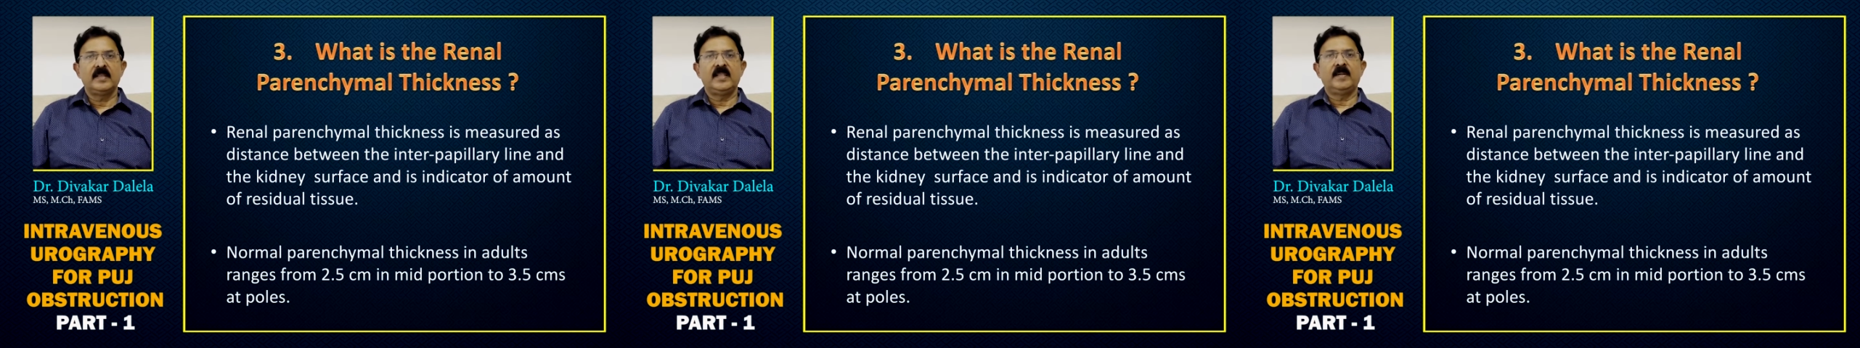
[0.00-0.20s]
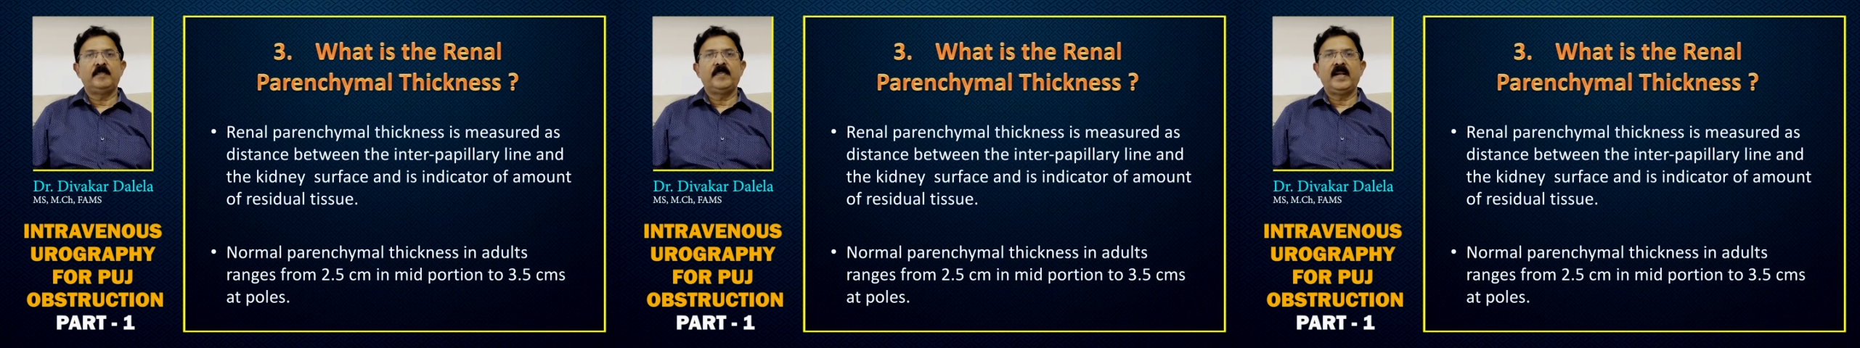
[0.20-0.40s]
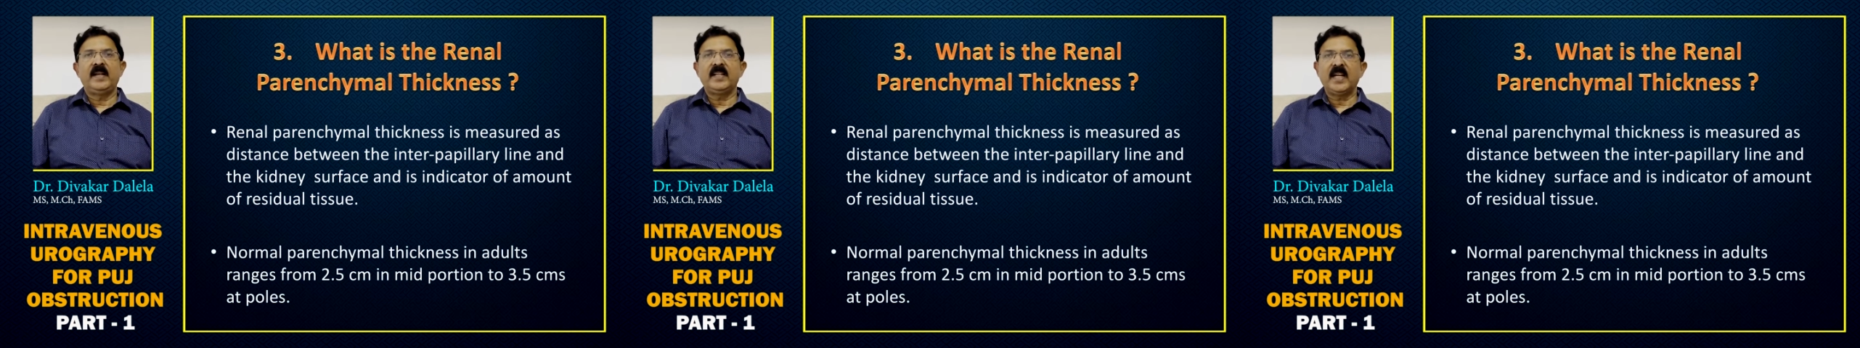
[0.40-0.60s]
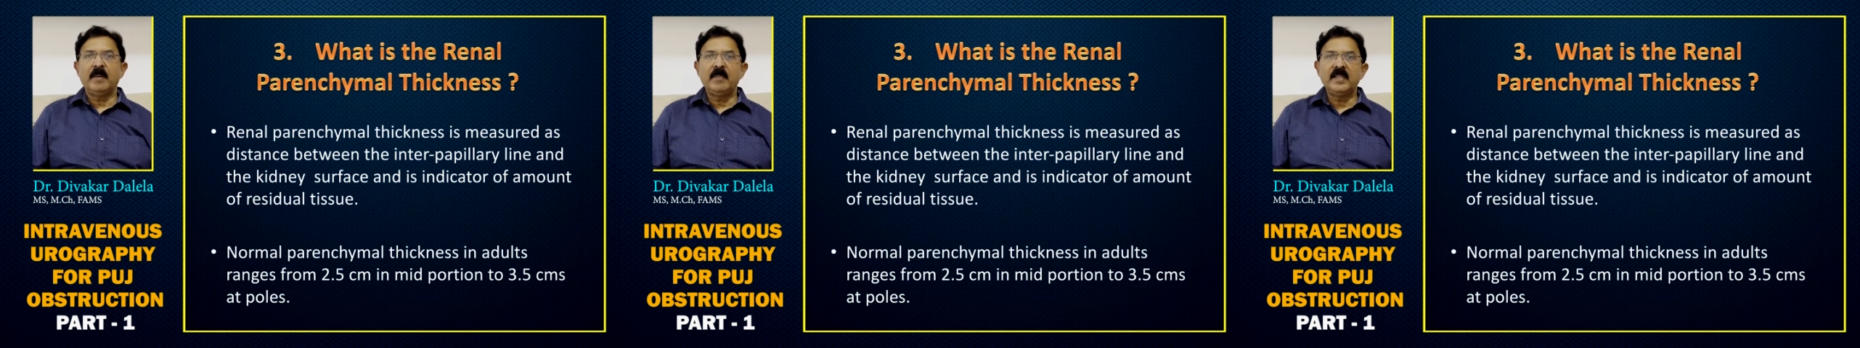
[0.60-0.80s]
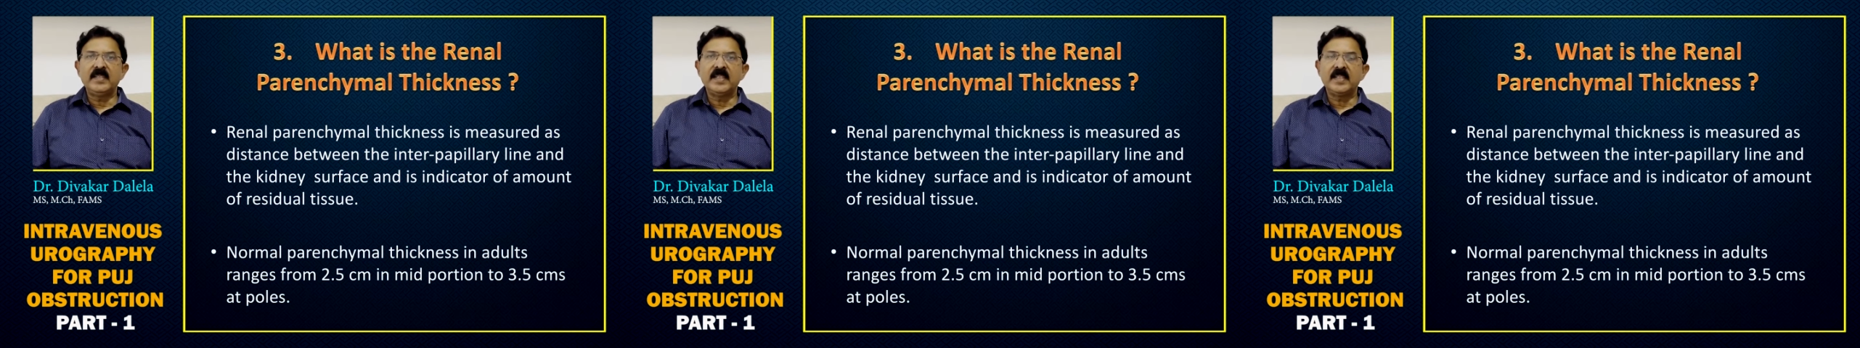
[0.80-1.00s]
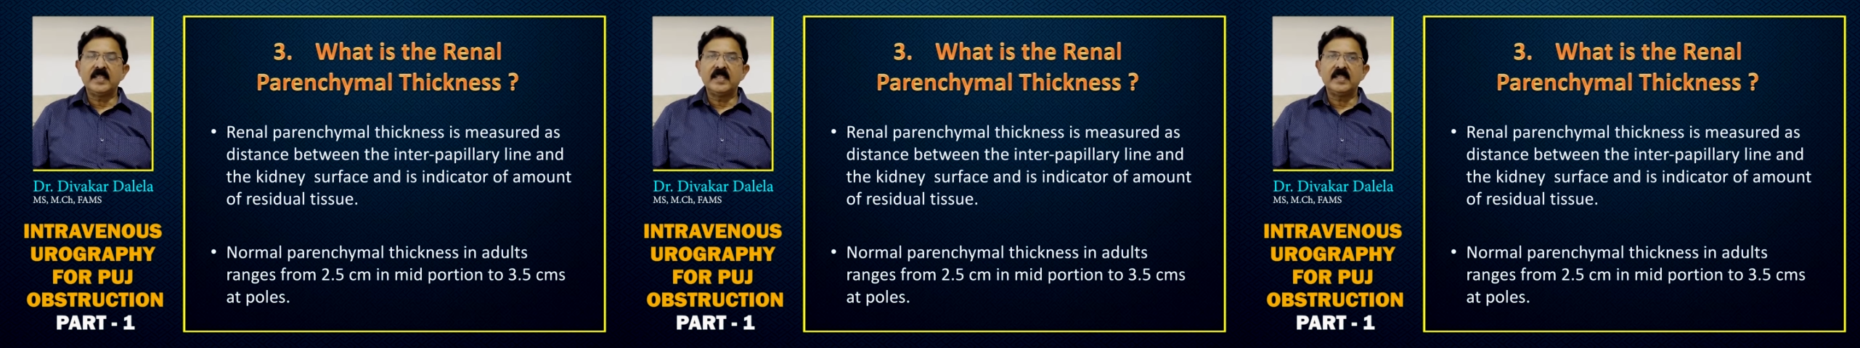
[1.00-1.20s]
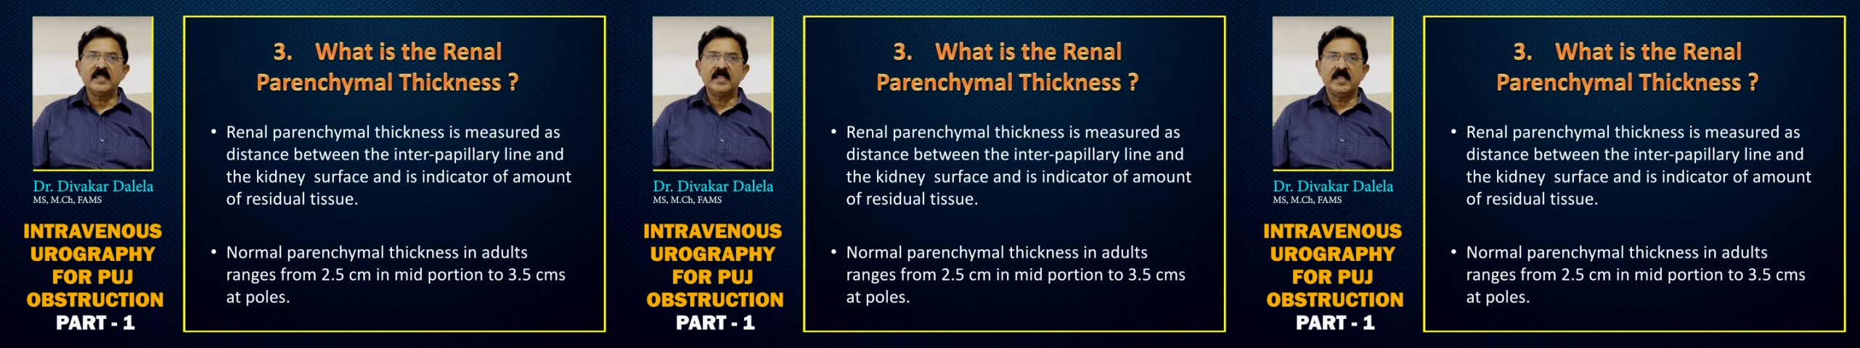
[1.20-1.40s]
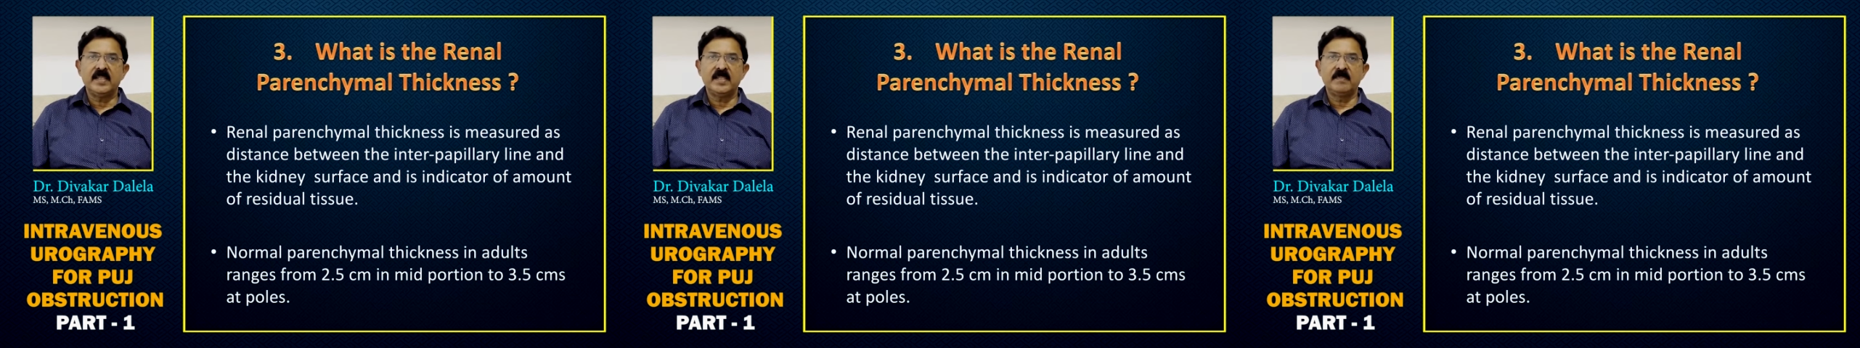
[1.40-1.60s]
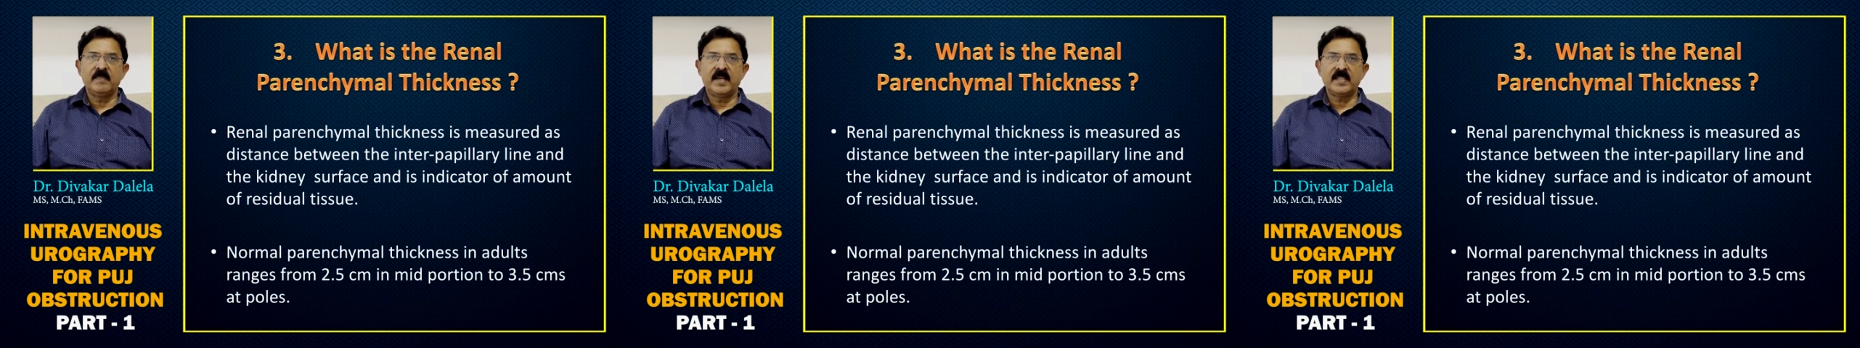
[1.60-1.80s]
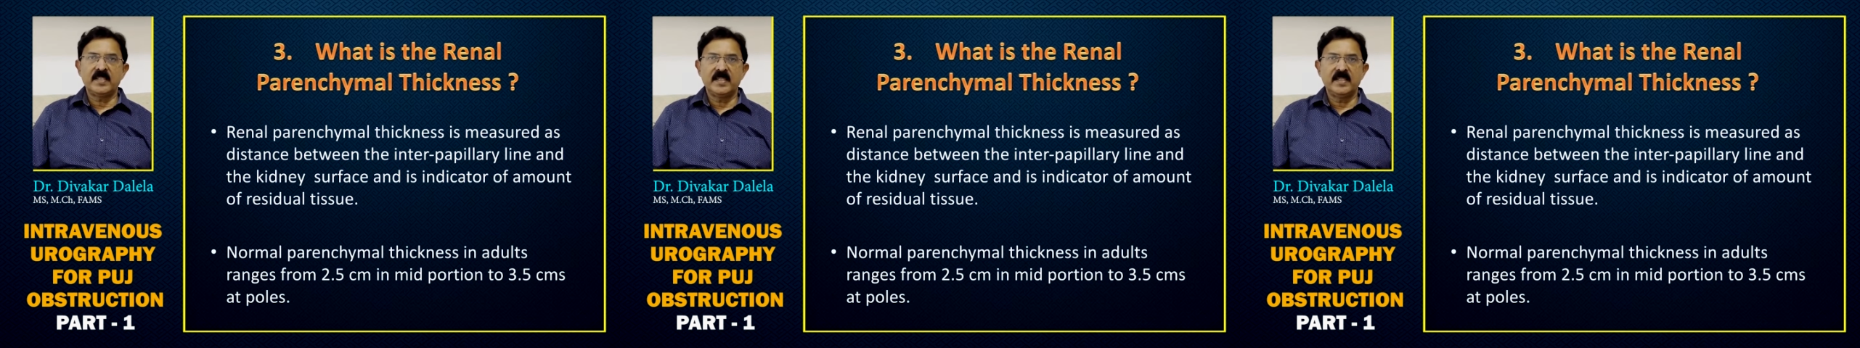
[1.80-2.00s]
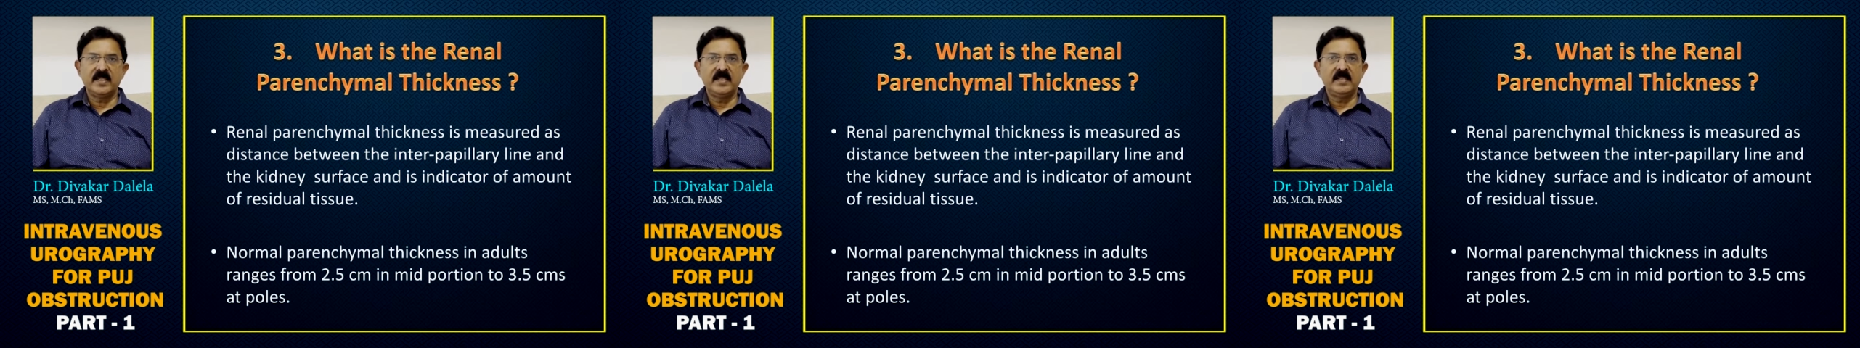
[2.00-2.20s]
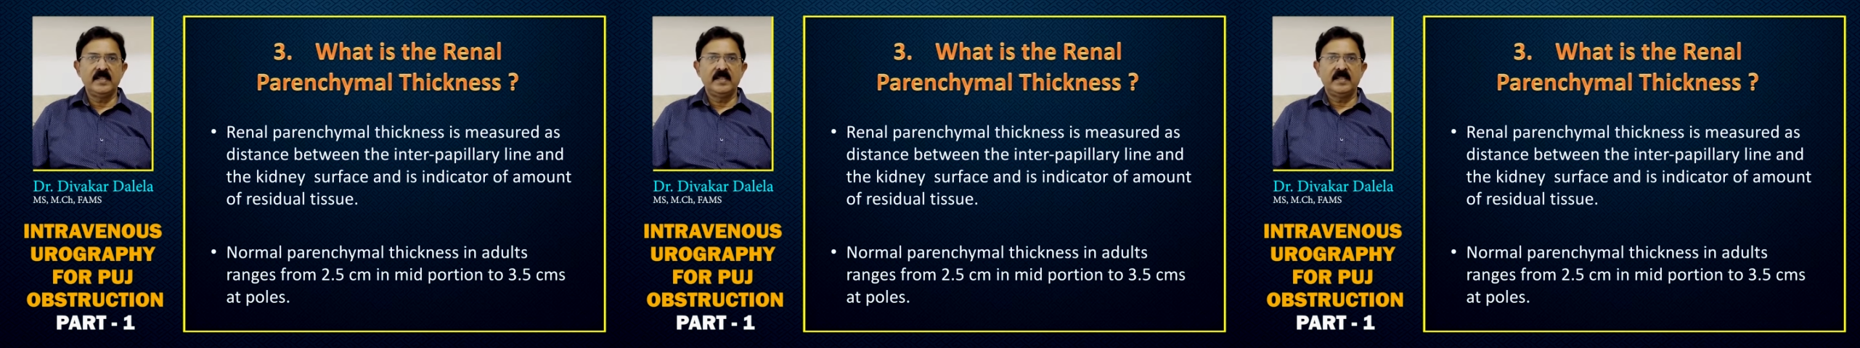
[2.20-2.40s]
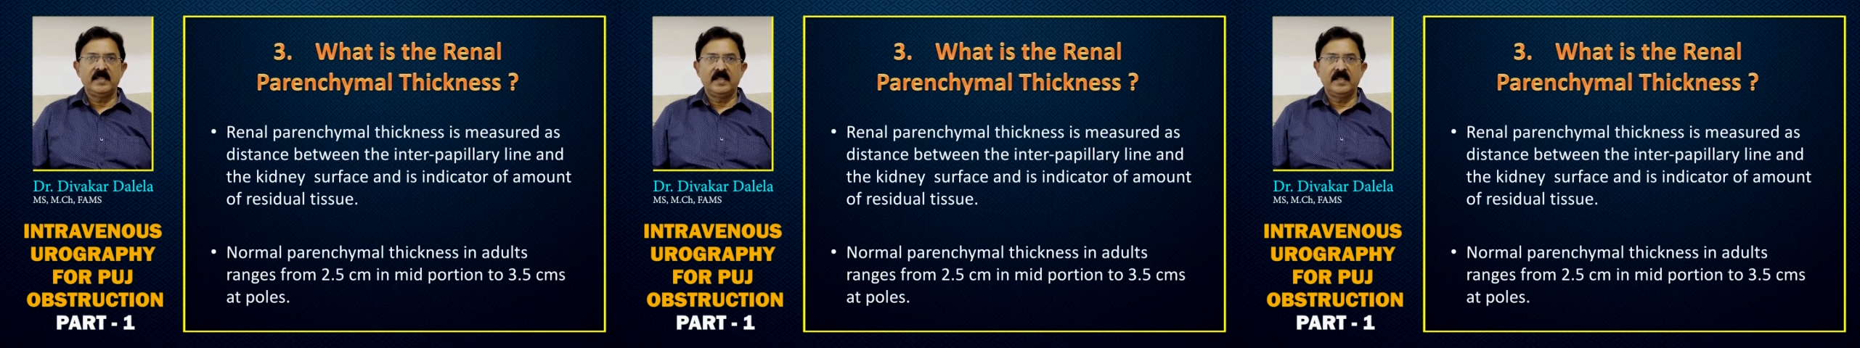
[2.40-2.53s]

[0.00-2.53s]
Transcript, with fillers: The parenchymal thickness is measured